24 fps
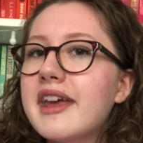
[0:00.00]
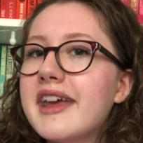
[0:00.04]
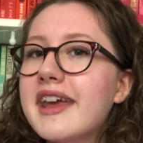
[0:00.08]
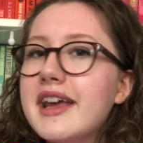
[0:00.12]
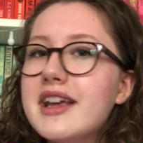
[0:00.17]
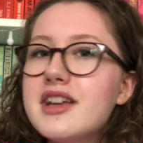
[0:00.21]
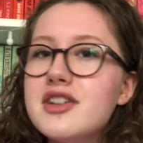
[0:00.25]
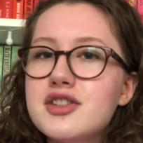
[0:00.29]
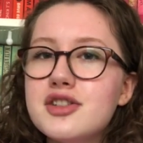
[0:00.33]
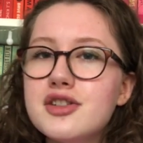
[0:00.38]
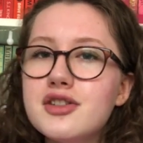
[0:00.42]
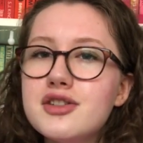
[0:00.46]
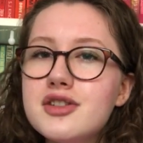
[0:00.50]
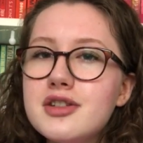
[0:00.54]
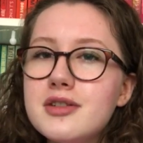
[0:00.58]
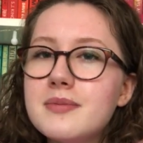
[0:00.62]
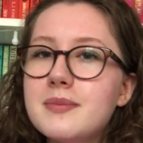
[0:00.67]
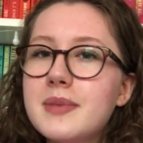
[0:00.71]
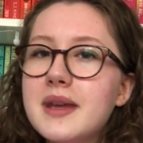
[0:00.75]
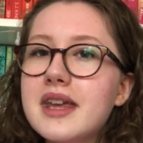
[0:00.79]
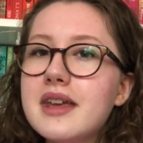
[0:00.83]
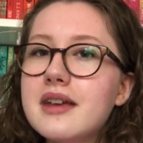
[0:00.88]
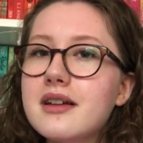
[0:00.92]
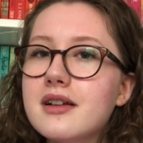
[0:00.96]
it should just
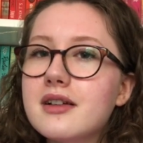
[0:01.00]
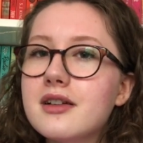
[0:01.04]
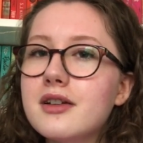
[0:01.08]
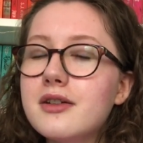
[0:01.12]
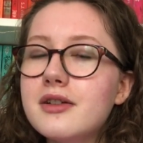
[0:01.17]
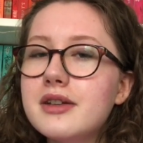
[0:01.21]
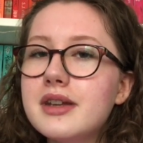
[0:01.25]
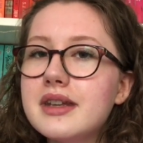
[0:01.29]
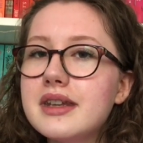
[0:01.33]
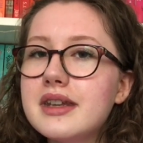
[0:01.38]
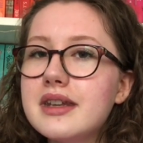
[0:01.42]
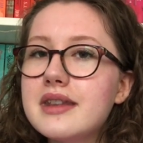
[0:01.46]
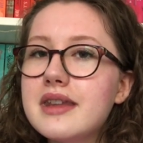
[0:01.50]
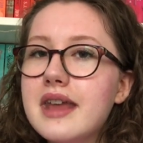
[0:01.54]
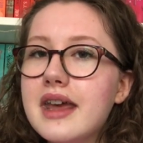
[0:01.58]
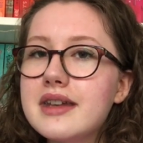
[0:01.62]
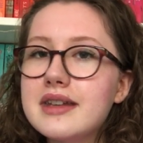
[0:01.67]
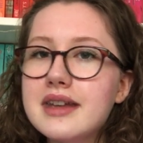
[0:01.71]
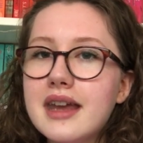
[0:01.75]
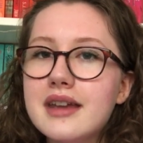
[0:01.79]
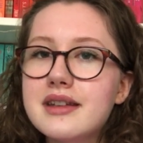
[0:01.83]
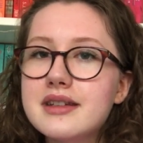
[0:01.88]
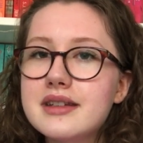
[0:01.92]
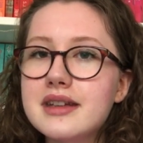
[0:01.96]
be included in their
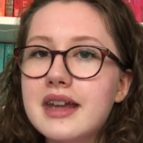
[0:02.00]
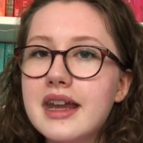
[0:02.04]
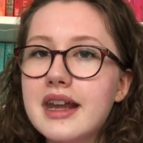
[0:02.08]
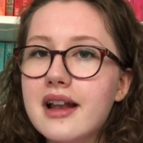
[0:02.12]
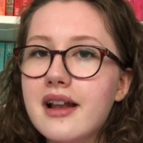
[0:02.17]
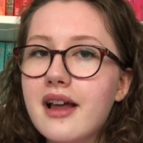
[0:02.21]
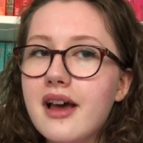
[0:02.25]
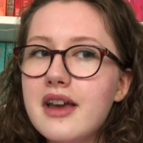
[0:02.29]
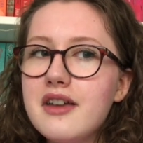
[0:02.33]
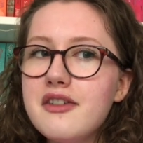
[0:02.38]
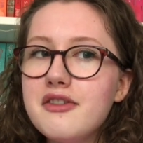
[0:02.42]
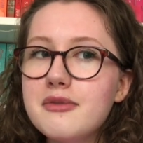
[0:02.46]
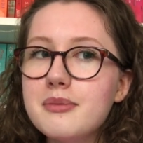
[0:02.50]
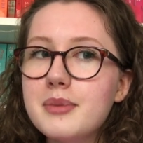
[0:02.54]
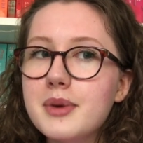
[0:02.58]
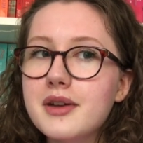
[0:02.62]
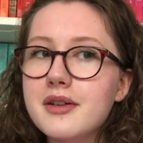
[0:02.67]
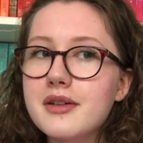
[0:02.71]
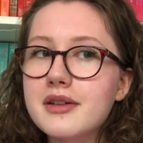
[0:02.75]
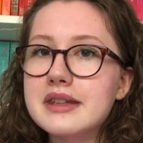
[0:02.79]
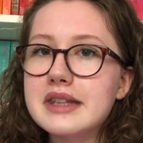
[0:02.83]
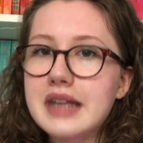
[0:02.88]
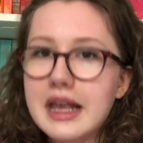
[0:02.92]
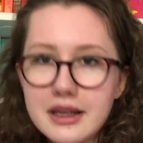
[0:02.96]
day-to-day life,
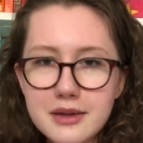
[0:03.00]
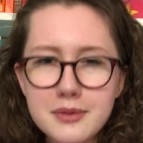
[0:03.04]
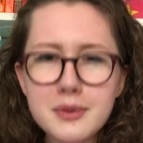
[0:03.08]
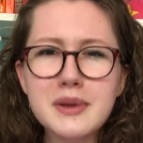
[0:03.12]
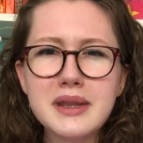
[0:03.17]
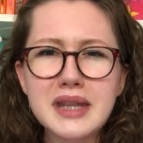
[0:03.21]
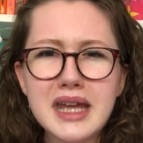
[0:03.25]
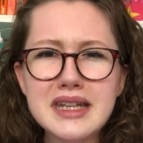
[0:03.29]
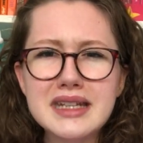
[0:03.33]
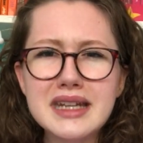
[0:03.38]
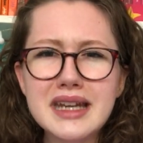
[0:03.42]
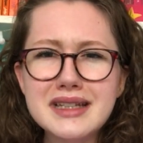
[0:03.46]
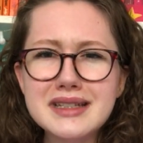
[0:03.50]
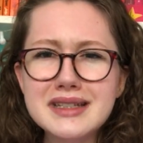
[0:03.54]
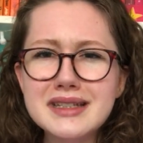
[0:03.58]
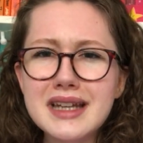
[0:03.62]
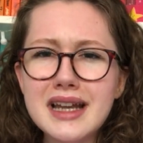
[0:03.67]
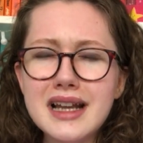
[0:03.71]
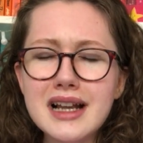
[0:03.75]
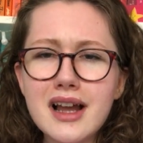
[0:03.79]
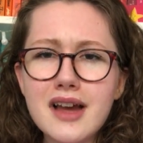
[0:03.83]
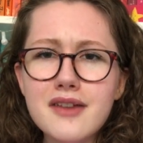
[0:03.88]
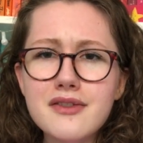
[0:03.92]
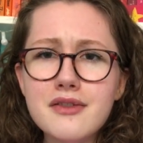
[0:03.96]
because that's what their
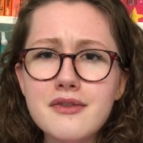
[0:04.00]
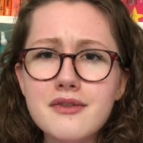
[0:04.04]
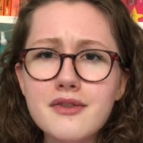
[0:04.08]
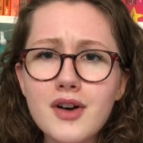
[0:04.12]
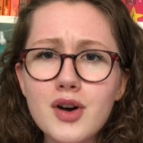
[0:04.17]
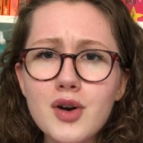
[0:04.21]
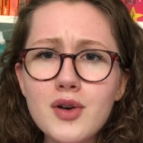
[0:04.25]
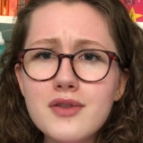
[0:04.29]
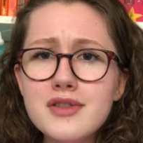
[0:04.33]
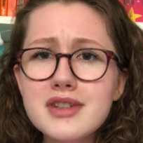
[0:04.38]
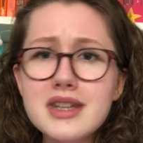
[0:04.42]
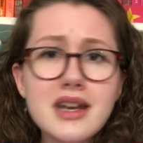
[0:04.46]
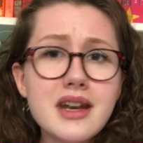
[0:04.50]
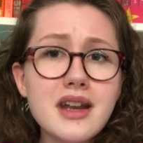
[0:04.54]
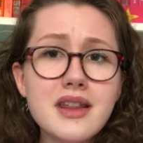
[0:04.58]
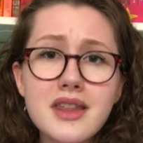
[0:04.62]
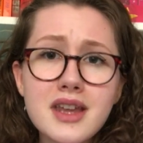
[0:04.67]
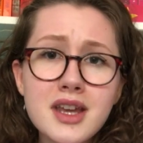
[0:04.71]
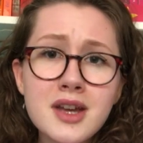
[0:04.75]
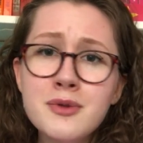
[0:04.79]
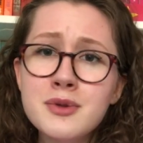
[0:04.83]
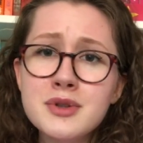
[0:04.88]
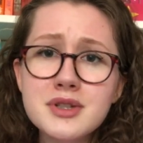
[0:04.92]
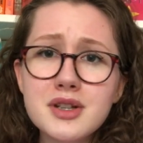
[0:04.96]
day-to-day life involves, and I
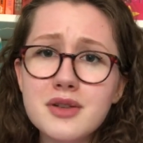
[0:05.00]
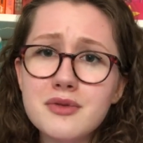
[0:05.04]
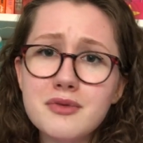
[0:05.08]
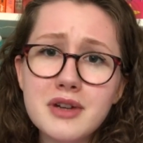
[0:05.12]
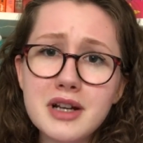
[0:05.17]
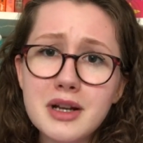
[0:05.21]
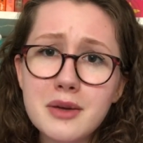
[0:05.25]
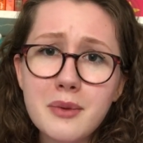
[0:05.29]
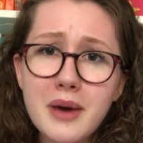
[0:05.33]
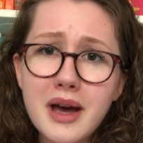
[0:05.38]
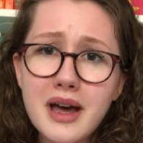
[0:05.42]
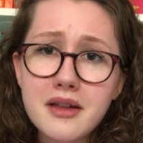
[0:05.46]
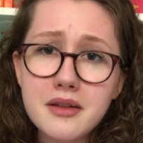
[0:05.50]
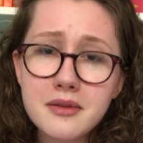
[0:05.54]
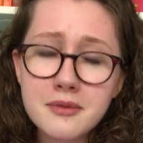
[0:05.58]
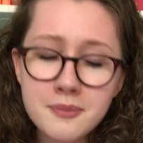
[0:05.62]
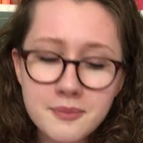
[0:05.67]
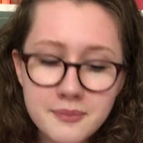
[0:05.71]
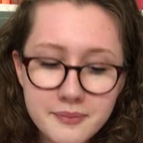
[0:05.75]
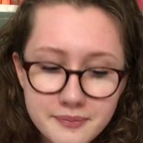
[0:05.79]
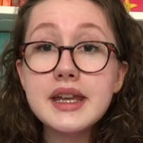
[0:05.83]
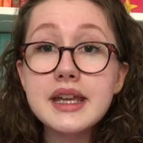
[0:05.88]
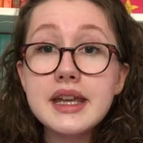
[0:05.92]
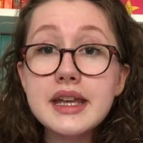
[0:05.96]
think it was done really well.
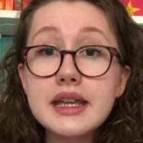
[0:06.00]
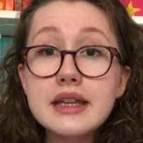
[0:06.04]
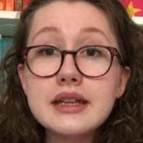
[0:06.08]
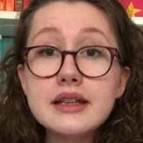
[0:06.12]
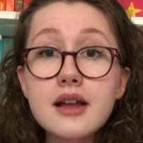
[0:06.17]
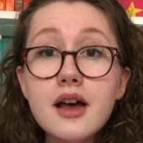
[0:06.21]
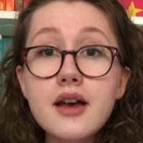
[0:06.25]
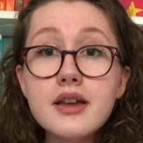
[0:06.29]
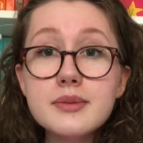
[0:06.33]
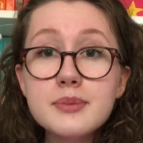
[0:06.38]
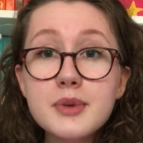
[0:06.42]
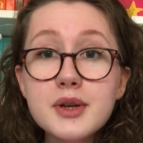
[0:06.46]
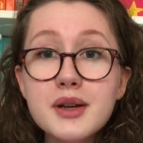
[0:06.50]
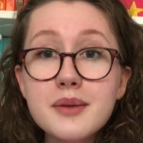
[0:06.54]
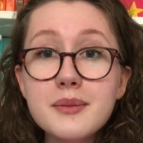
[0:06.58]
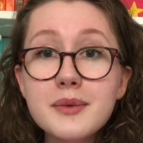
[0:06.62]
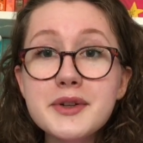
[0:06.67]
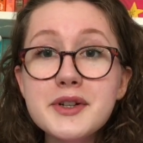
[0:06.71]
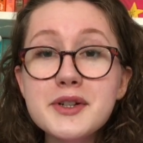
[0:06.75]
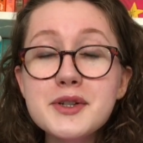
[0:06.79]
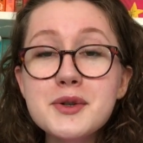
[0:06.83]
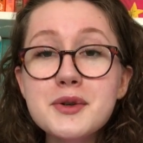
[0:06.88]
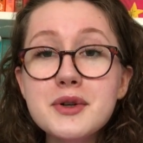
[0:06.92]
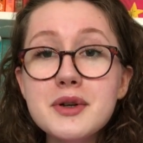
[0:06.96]
The last book I'm
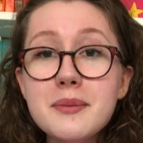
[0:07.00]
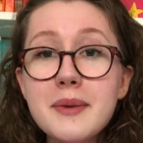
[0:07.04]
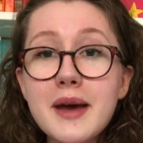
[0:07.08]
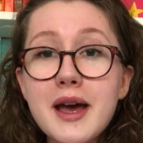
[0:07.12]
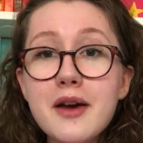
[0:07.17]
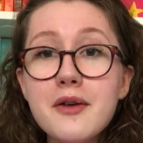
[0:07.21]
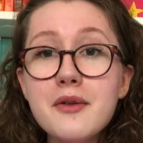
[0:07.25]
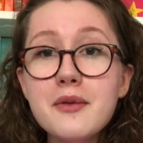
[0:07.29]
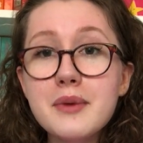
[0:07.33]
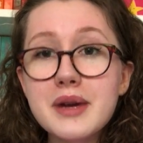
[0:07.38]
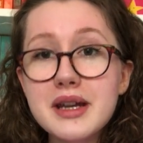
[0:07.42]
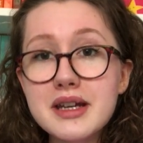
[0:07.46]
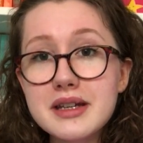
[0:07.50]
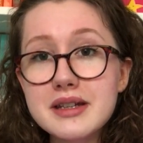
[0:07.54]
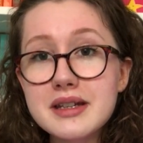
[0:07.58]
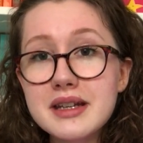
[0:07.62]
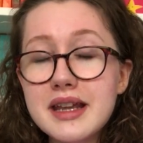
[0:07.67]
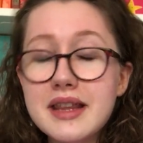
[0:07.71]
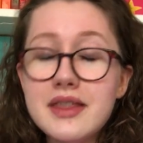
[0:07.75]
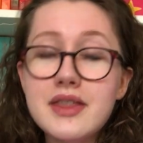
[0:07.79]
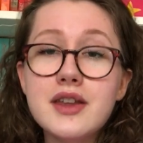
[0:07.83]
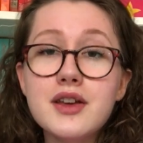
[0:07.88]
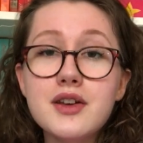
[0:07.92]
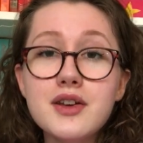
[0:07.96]
going to talk about
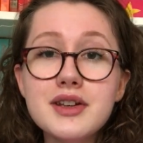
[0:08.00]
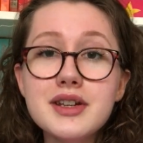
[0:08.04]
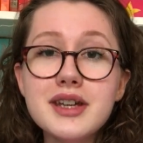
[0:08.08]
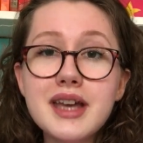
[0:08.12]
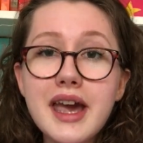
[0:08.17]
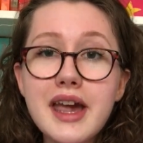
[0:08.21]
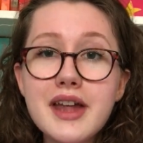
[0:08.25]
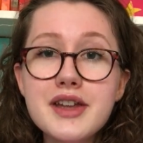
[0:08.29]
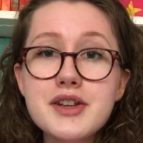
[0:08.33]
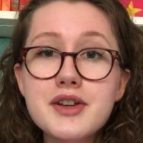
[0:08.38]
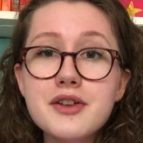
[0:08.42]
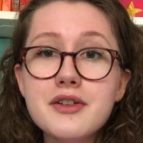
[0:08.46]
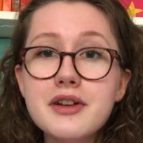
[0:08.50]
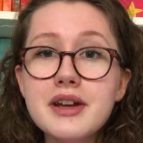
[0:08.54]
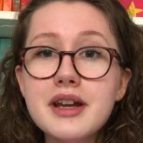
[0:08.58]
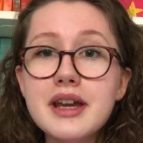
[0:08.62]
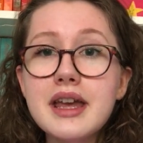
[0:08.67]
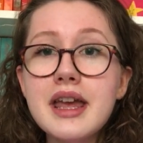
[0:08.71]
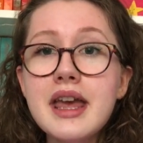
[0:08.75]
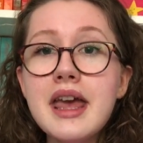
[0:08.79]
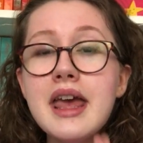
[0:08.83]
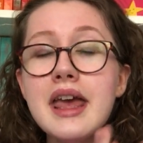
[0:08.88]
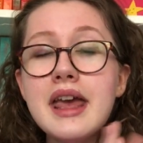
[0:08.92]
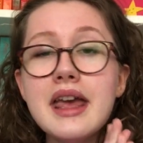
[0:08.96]
in the good
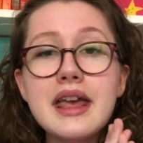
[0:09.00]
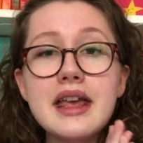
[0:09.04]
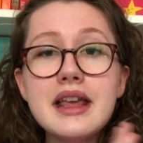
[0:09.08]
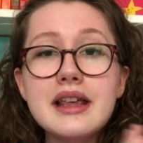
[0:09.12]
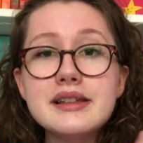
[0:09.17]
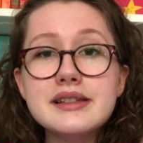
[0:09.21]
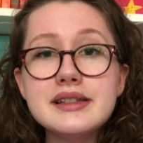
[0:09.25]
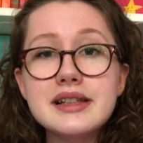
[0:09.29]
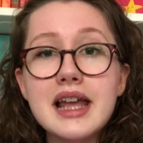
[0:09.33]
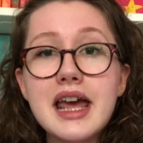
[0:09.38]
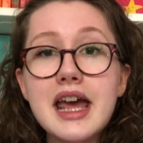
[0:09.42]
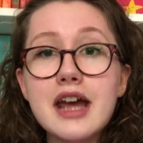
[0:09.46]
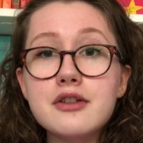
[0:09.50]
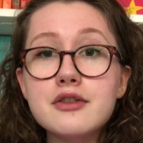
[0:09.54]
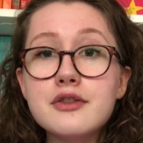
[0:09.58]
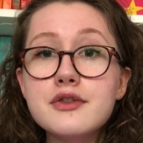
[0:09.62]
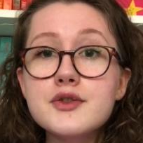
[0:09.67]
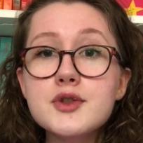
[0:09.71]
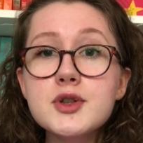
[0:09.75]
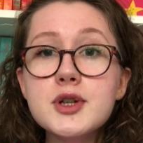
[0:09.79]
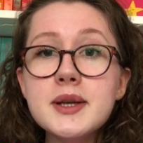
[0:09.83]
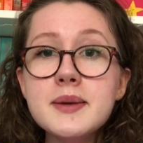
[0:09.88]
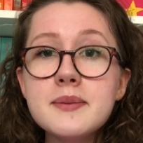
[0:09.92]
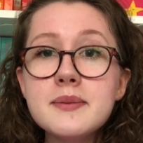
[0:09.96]
category is Lair of
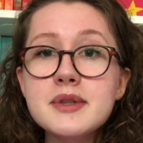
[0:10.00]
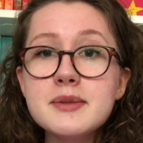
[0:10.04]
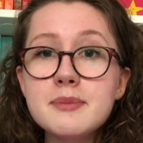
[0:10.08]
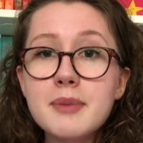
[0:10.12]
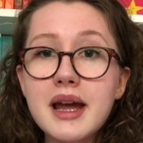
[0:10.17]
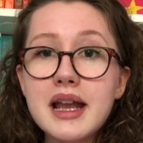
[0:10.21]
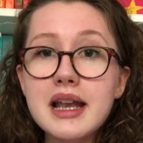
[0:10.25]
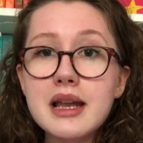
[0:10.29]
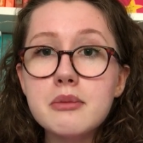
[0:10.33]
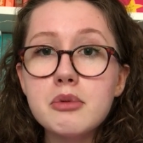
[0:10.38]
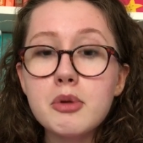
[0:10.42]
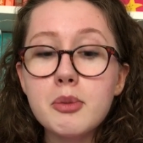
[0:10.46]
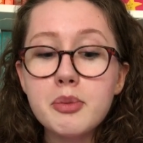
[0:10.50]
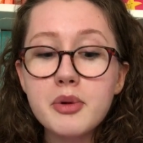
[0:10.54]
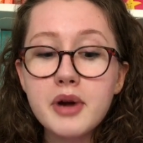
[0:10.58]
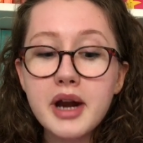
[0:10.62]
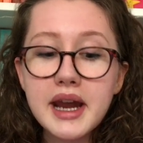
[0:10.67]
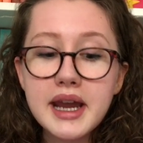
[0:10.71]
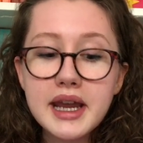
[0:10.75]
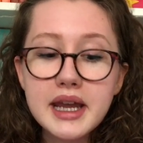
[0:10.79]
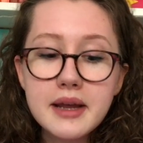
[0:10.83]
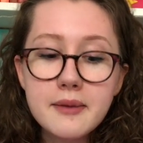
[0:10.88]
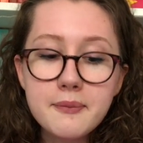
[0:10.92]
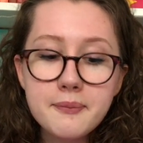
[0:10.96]
Dreams by Libba
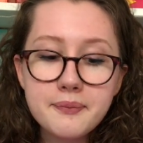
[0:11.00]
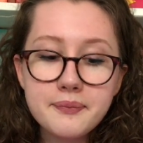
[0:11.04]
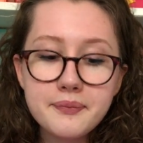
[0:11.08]
Bray.